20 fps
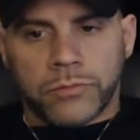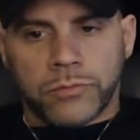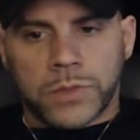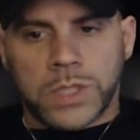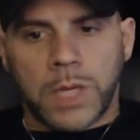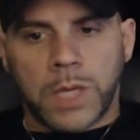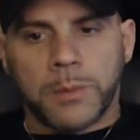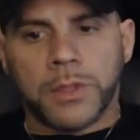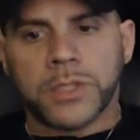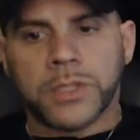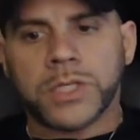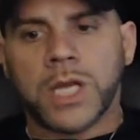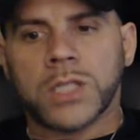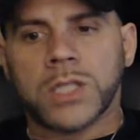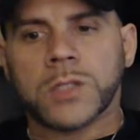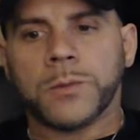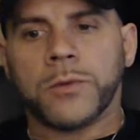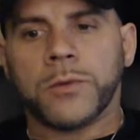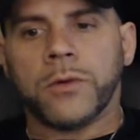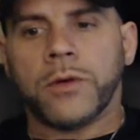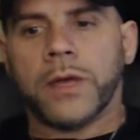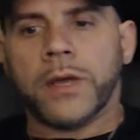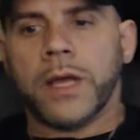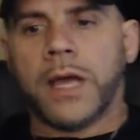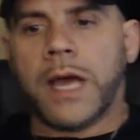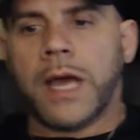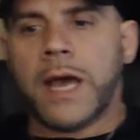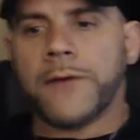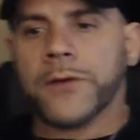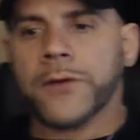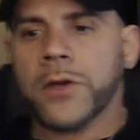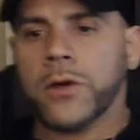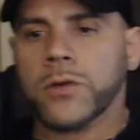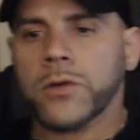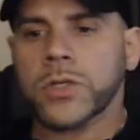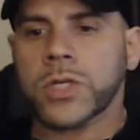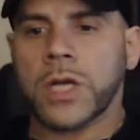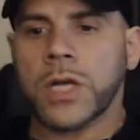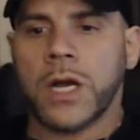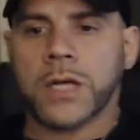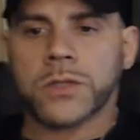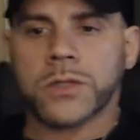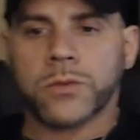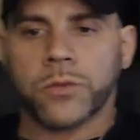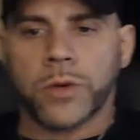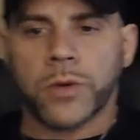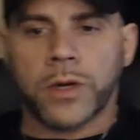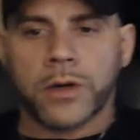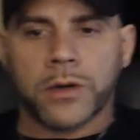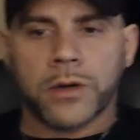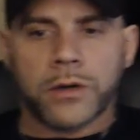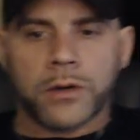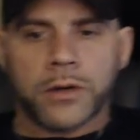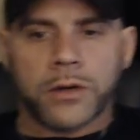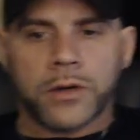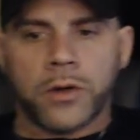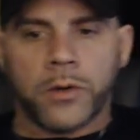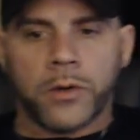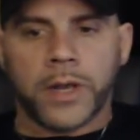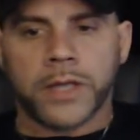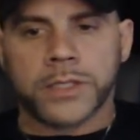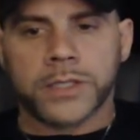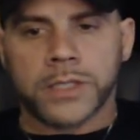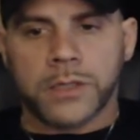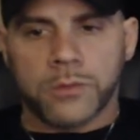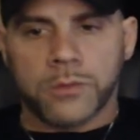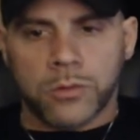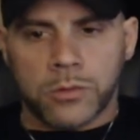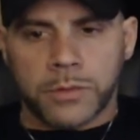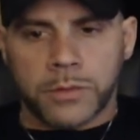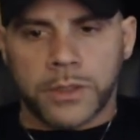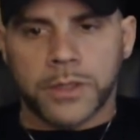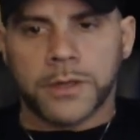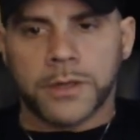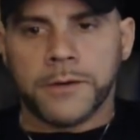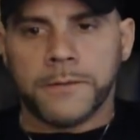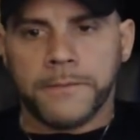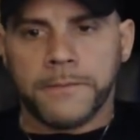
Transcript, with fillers: double adjustable AFCO shocks rear no terrible bar.